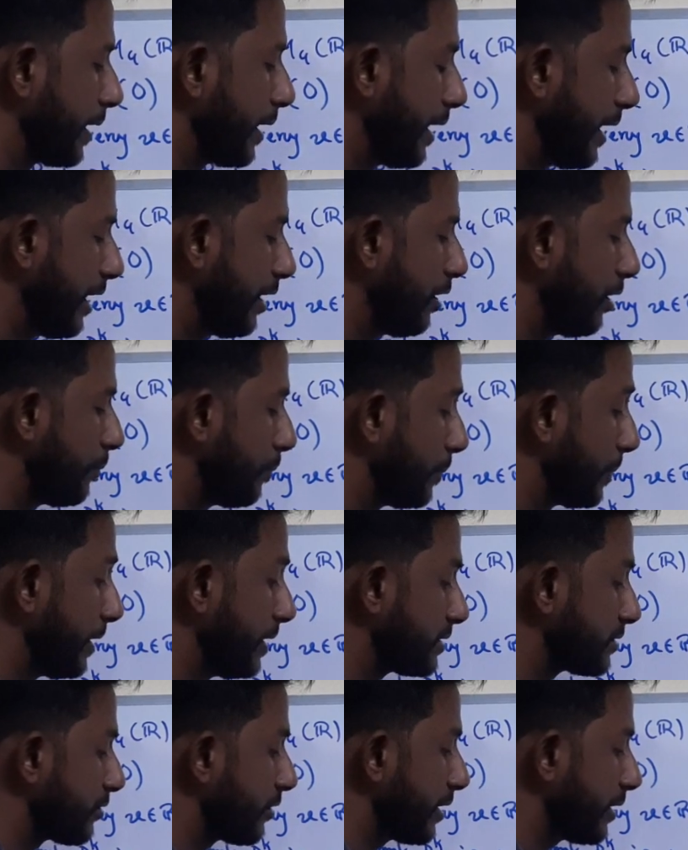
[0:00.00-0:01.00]
n of P
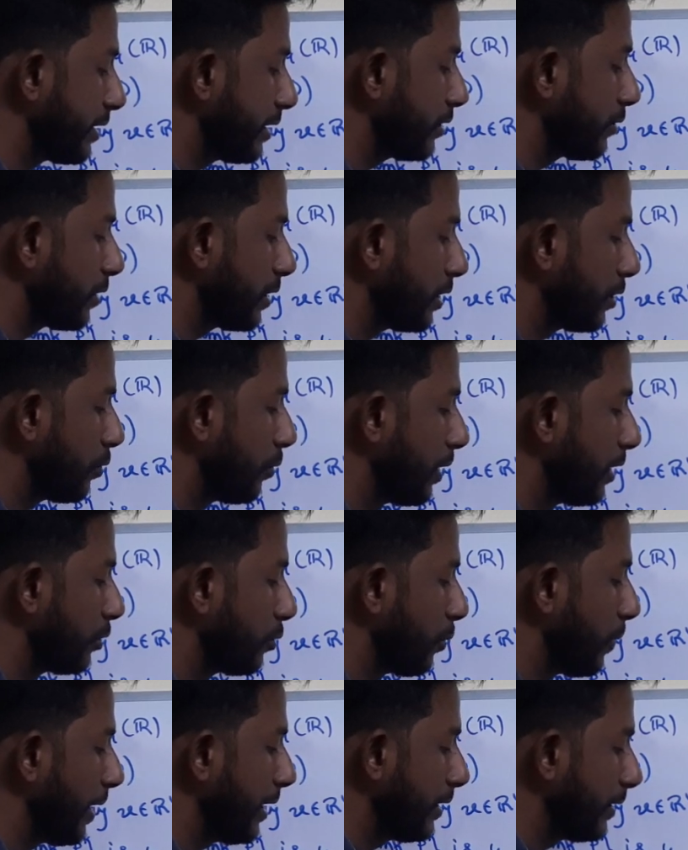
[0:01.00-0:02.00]
is greater than equal to
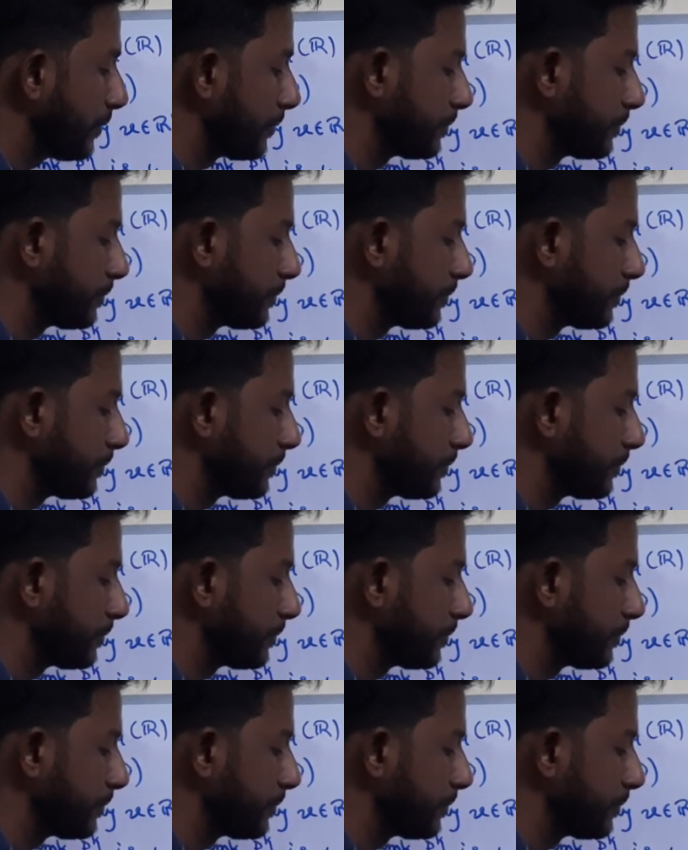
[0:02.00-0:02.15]
1.